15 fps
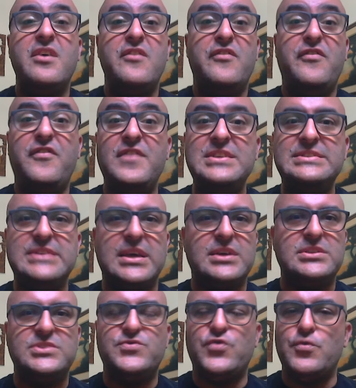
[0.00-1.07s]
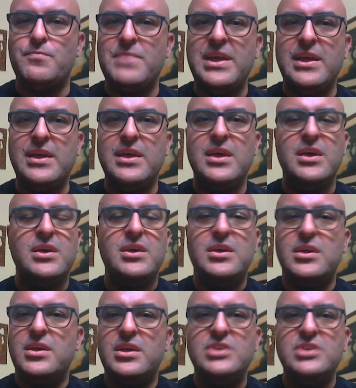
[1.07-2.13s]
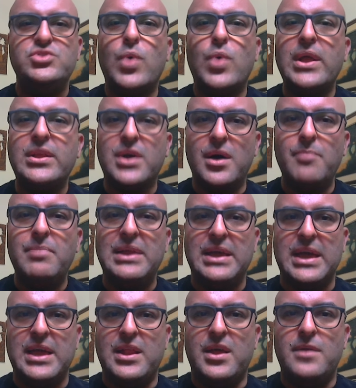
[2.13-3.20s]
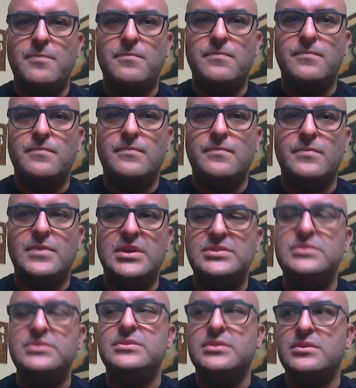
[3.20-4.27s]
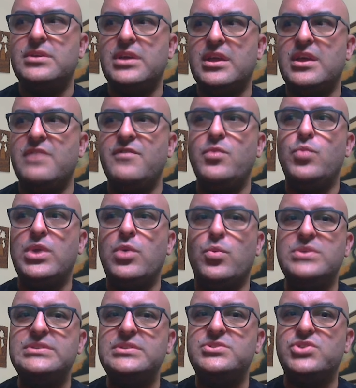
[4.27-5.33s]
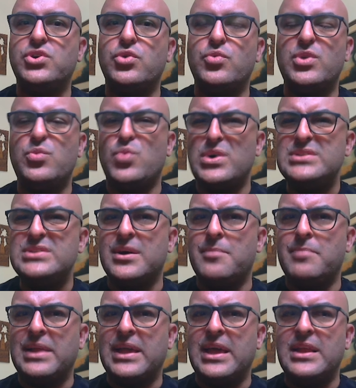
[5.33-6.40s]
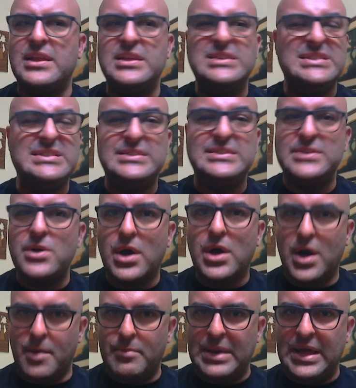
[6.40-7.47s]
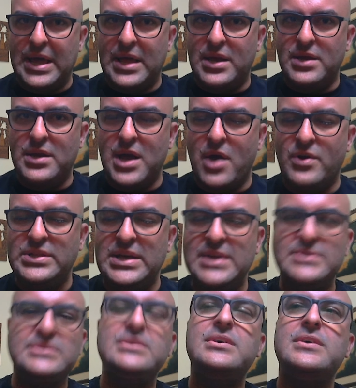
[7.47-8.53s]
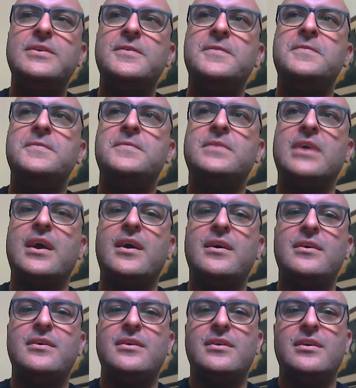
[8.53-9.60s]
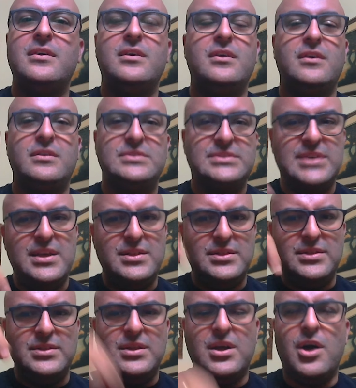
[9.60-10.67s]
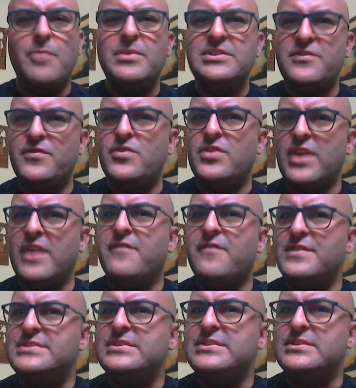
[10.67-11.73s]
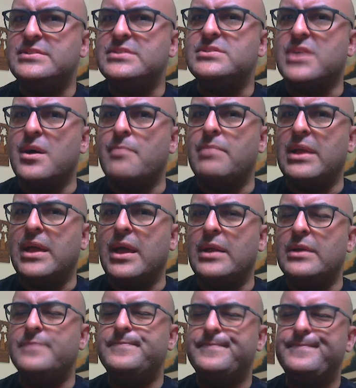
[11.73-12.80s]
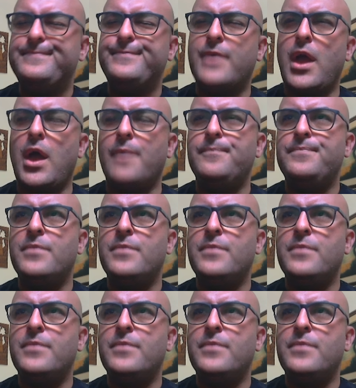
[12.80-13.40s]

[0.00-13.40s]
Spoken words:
Physics, for me, is quite complicated. It even when I was in school, it was complicated. It is still complicated nowadays. Yeah? Say in the comment if you think physics is complicated. Yeah.